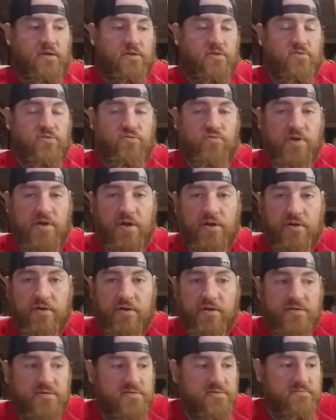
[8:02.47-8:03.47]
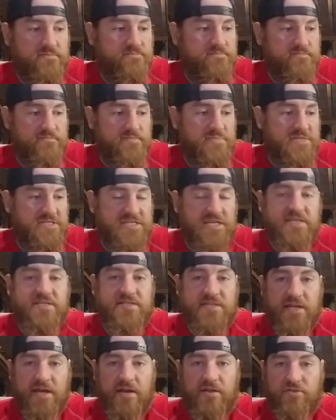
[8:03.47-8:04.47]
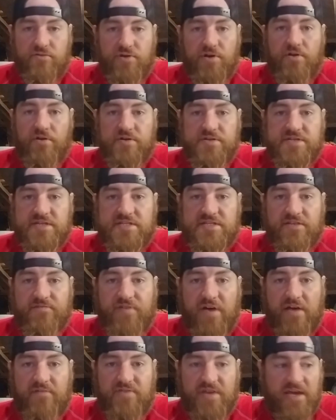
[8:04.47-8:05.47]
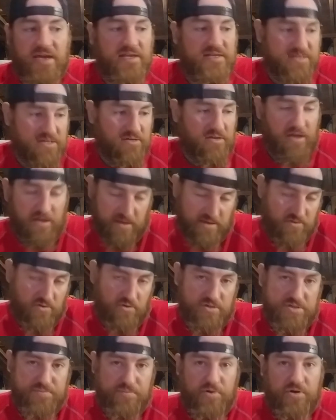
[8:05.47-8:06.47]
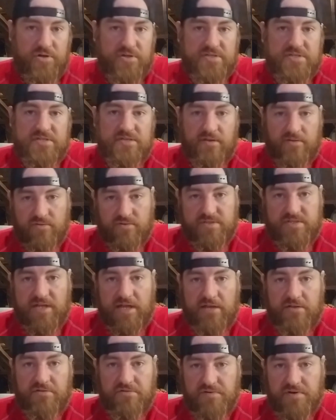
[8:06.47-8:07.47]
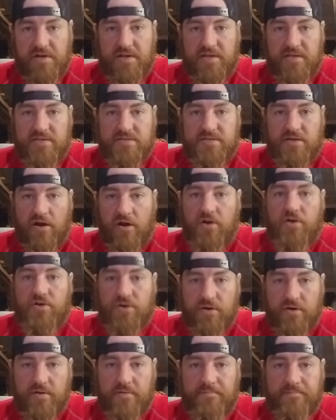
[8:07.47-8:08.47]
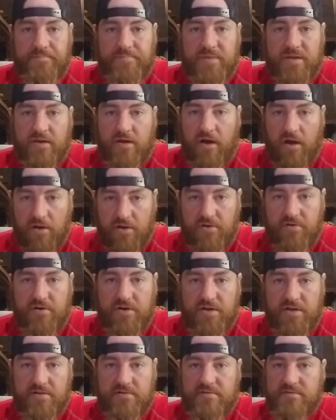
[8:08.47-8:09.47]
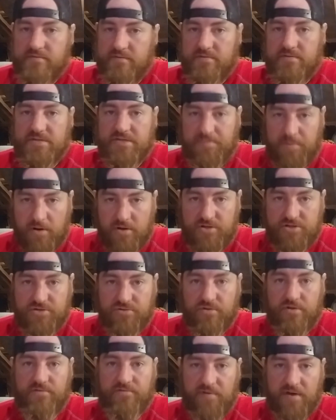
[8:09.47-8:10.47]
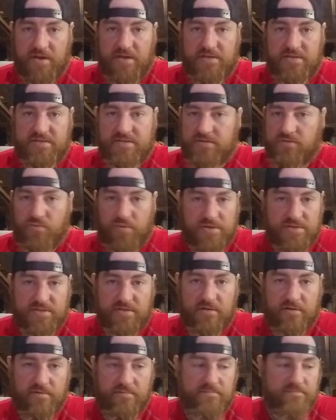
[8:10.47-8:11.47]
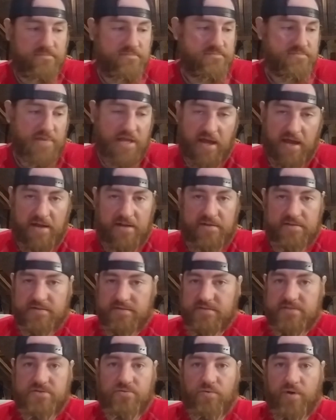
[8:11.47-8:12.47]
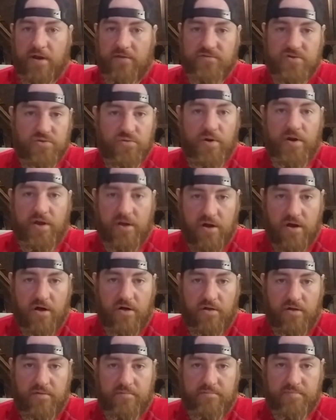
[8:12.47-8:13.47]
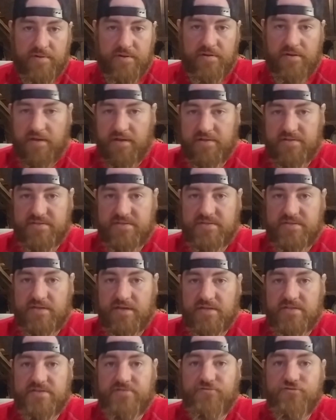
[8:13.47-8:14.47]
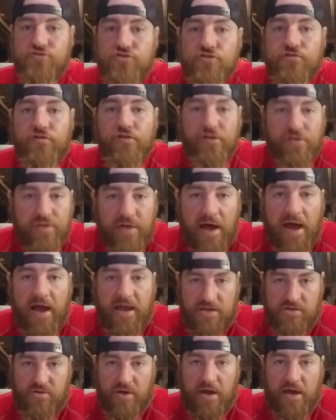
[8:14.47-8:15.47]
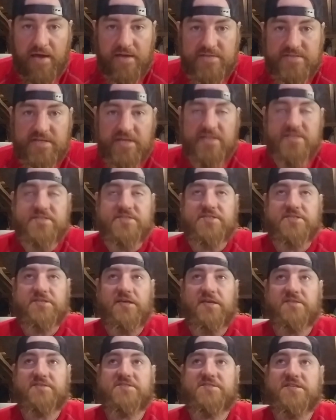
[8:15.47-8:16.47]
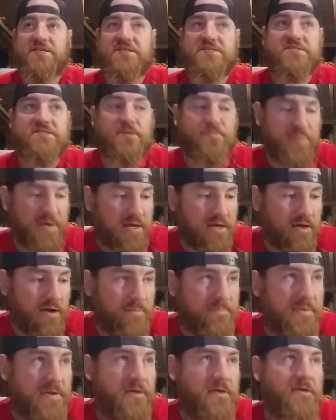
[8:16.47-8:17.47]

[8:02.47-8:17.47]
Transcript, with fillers: 300 and 60 out of 365 days uh, in those books, uh, those daily readings, are good, concrete spiritual advice, wisdom, guidance, whatever you want to call it. But it's it's food for thought, you guys. It's it's things to pick up